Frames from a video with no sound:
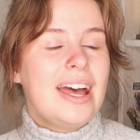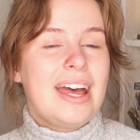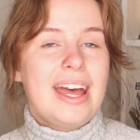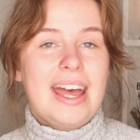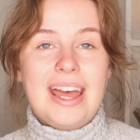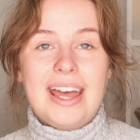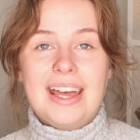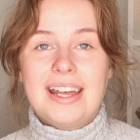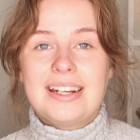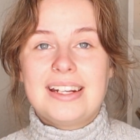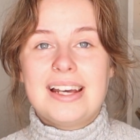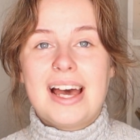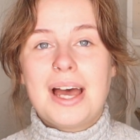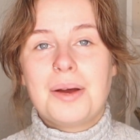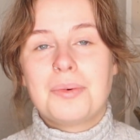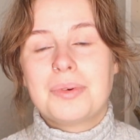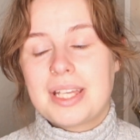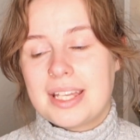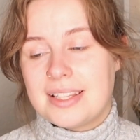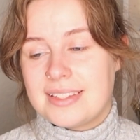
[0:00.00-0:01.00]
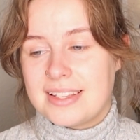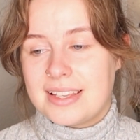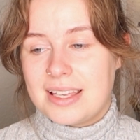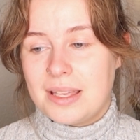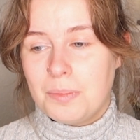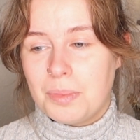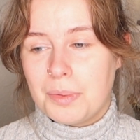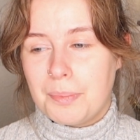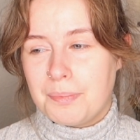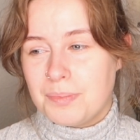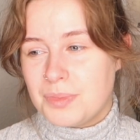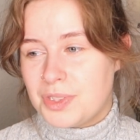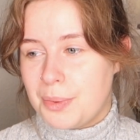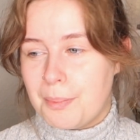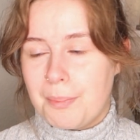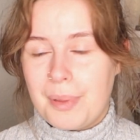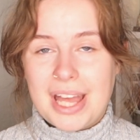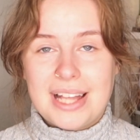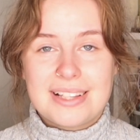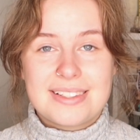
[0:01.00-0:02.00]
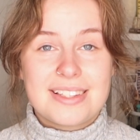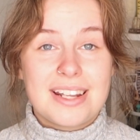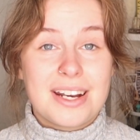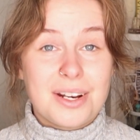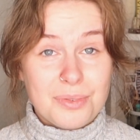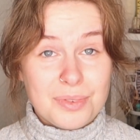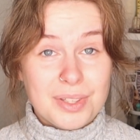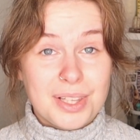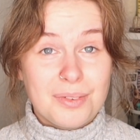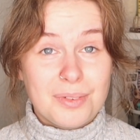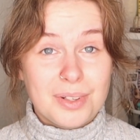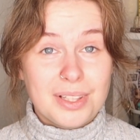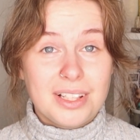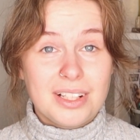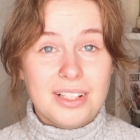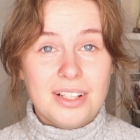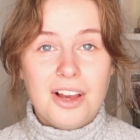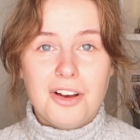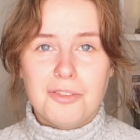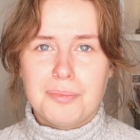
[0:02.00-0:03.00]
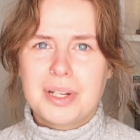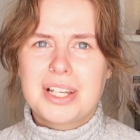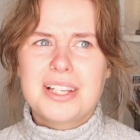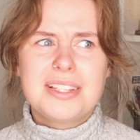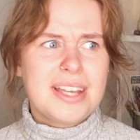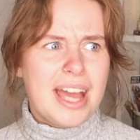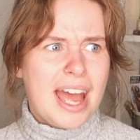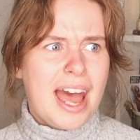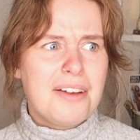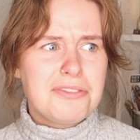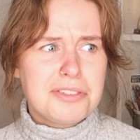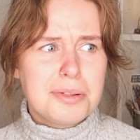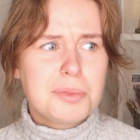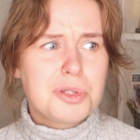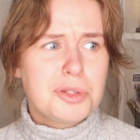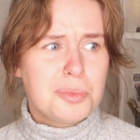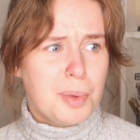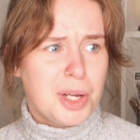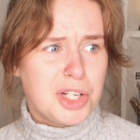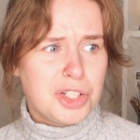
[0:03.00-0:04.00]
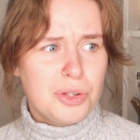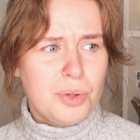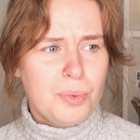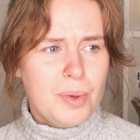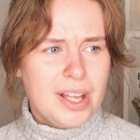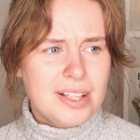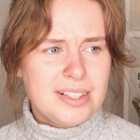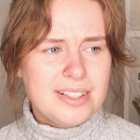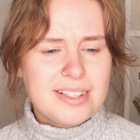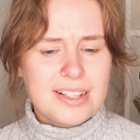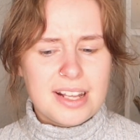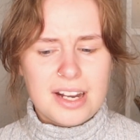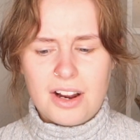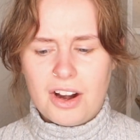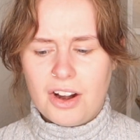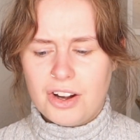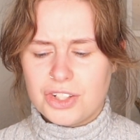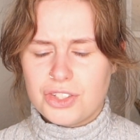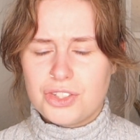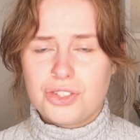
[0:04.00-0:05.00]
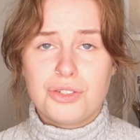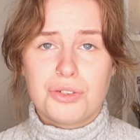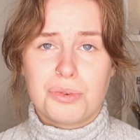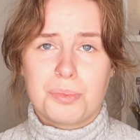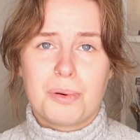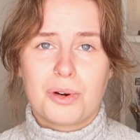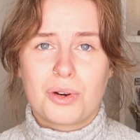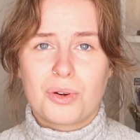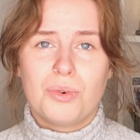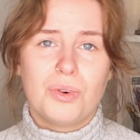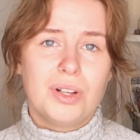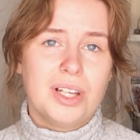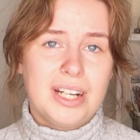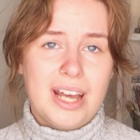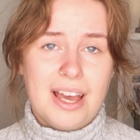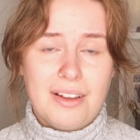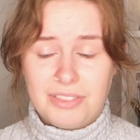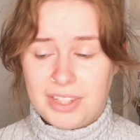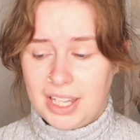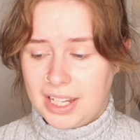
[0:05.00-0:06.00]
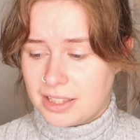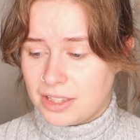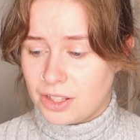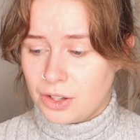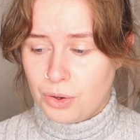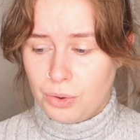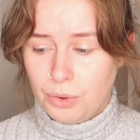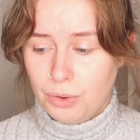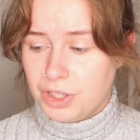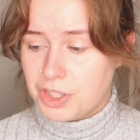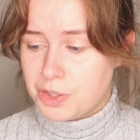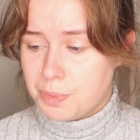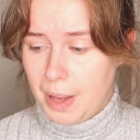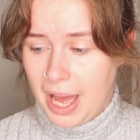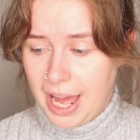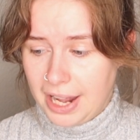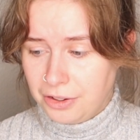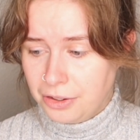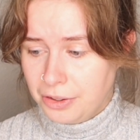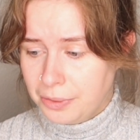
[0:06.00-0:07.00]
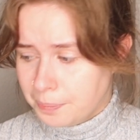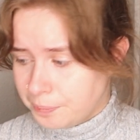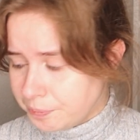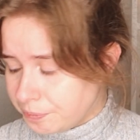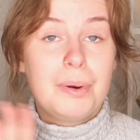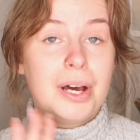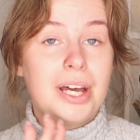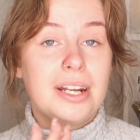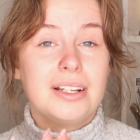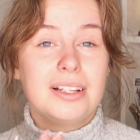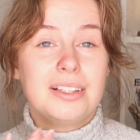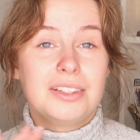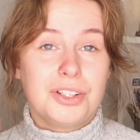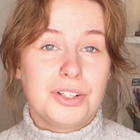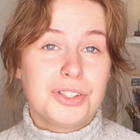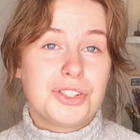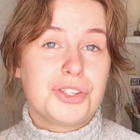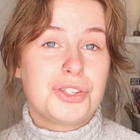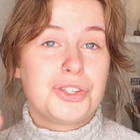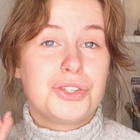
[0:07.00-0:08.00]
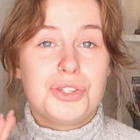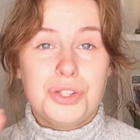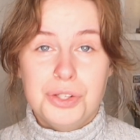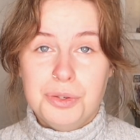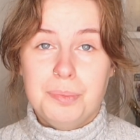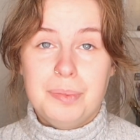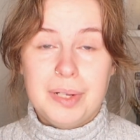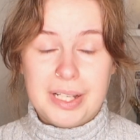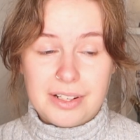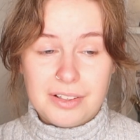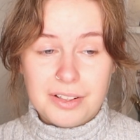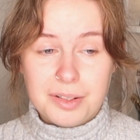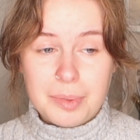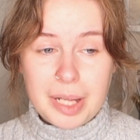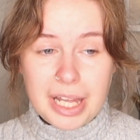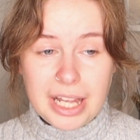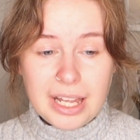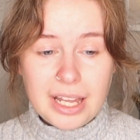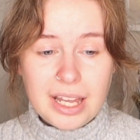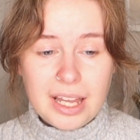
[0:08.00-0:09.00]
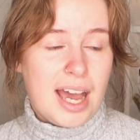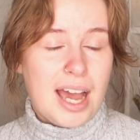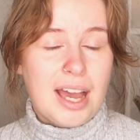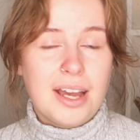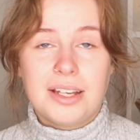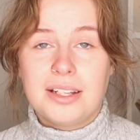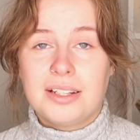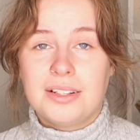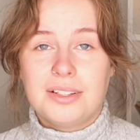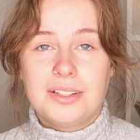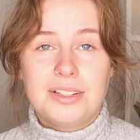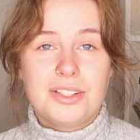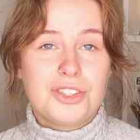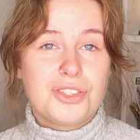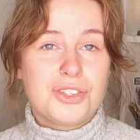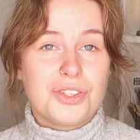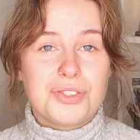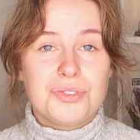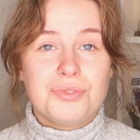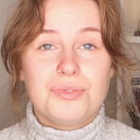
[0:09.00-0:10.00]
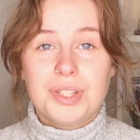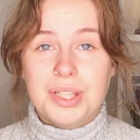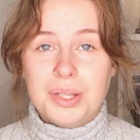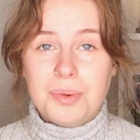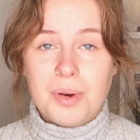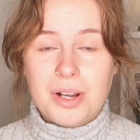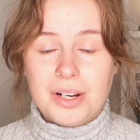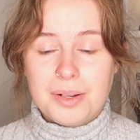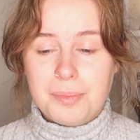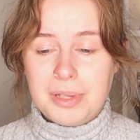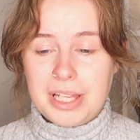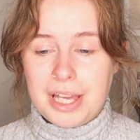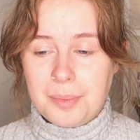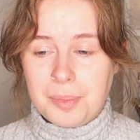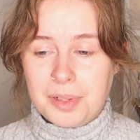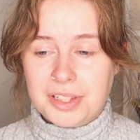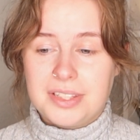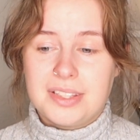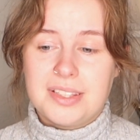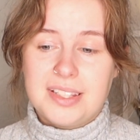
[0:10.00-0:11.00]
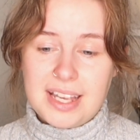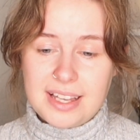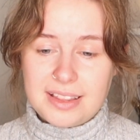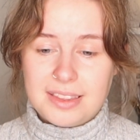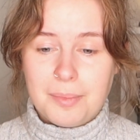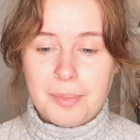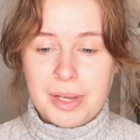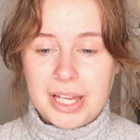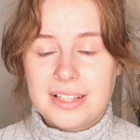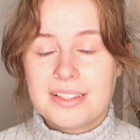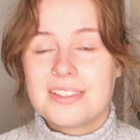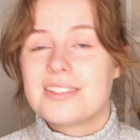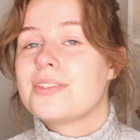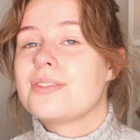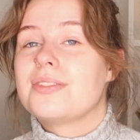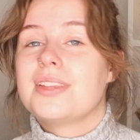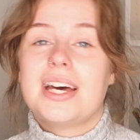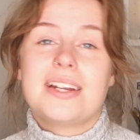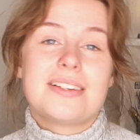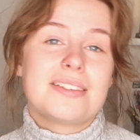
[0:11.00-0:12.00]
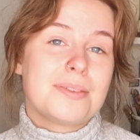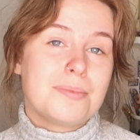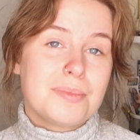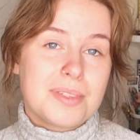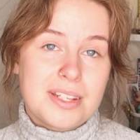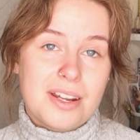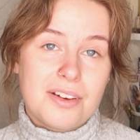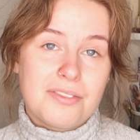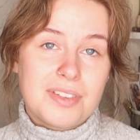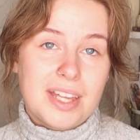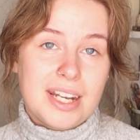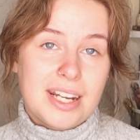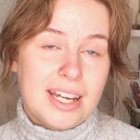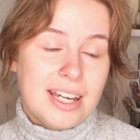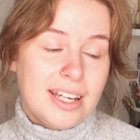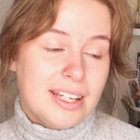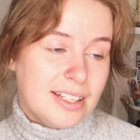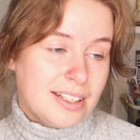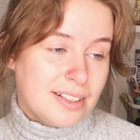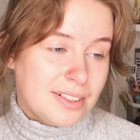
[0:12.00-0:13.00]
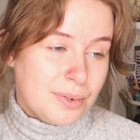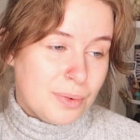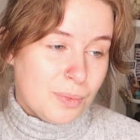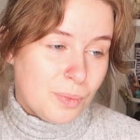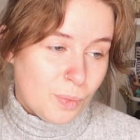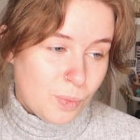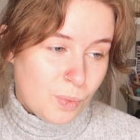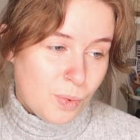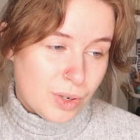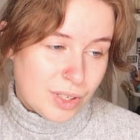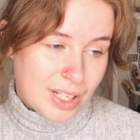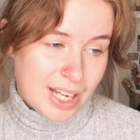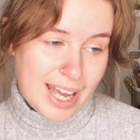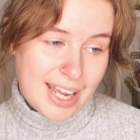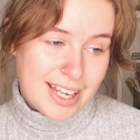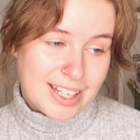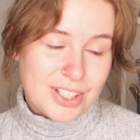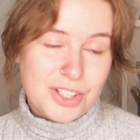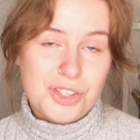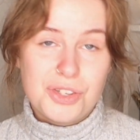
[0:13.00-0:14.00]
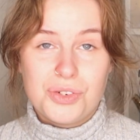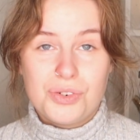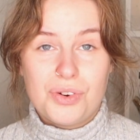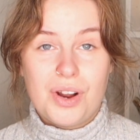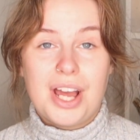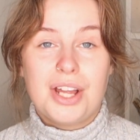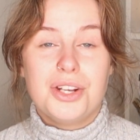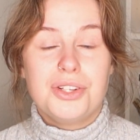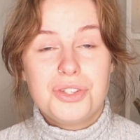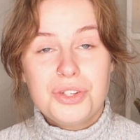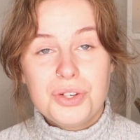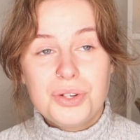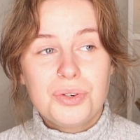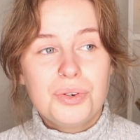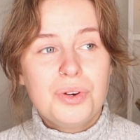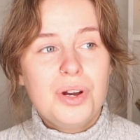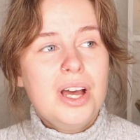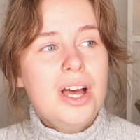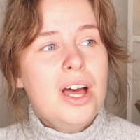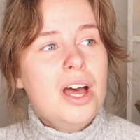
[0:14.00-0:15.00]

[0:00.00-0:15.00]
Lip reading: and I would get to keep some pants that I really, really love, because they have some special ones that are super cool and have like the coolest pattern, but they're just too big on me. I just really want to be able to take them in, so that is some stuff that I would like to try and do.